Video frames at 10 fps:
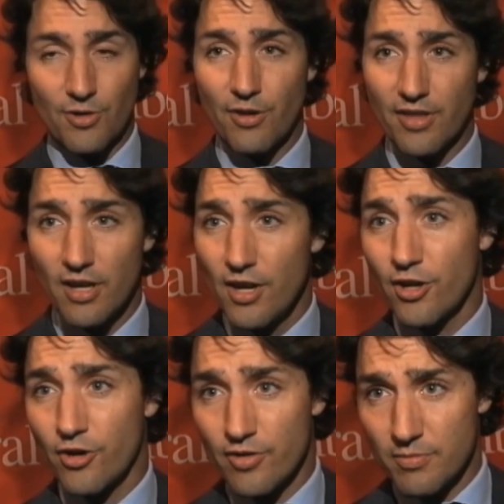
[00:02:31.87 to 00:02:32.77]
The
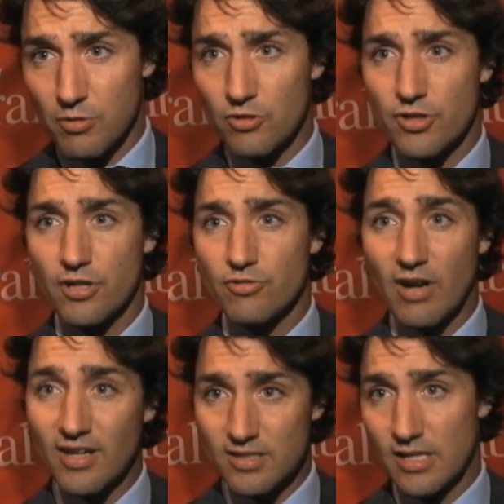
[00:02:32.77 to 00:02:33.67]
current approach on
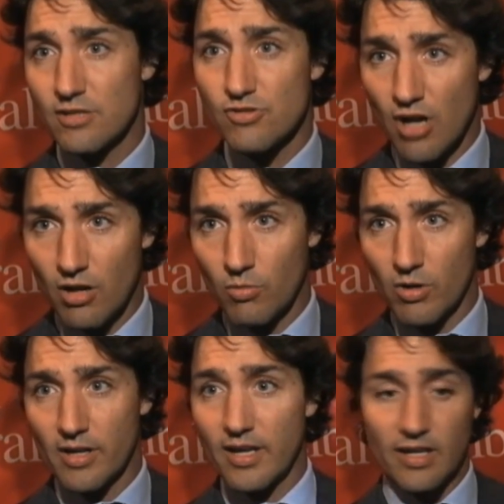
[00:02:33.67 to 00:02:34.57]
drugs is not
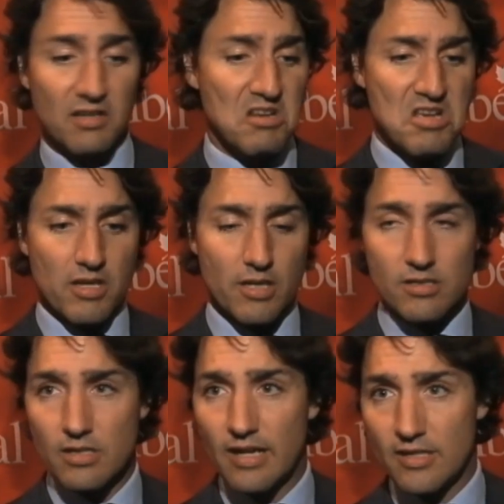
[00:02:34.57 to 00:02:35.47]
working, and
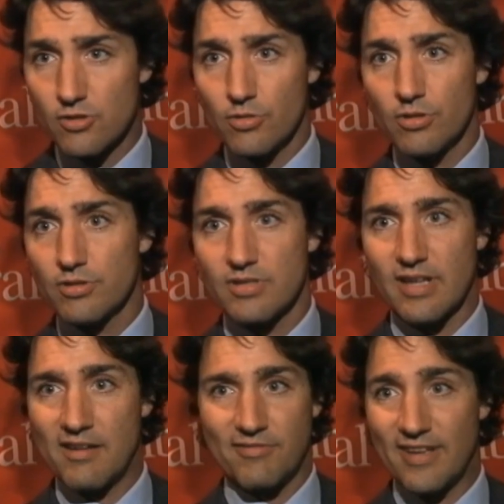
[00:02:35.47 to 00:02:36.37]
kids in high schools
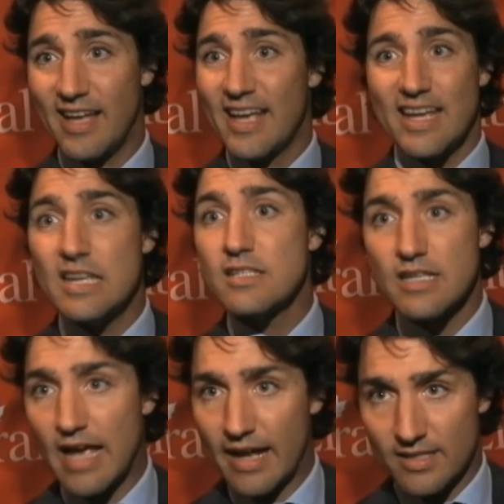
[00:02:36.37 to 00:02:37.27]
have
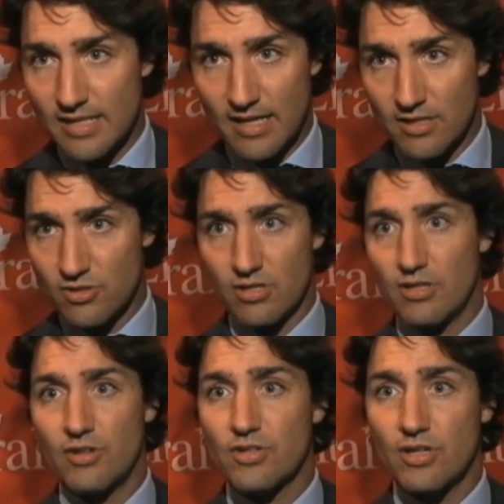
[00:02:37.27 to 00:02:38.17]
easy access
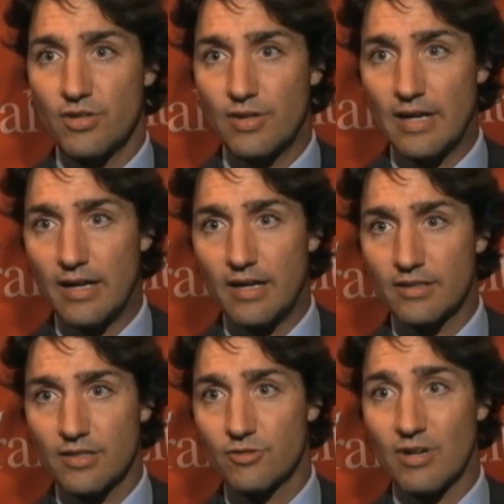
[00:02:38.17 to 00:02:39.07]

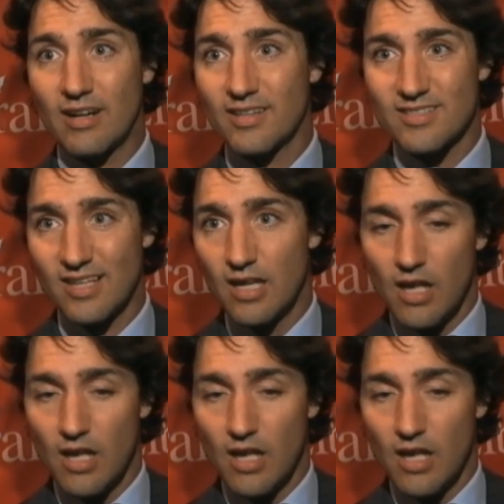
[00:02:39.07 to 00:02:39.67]
to drugs,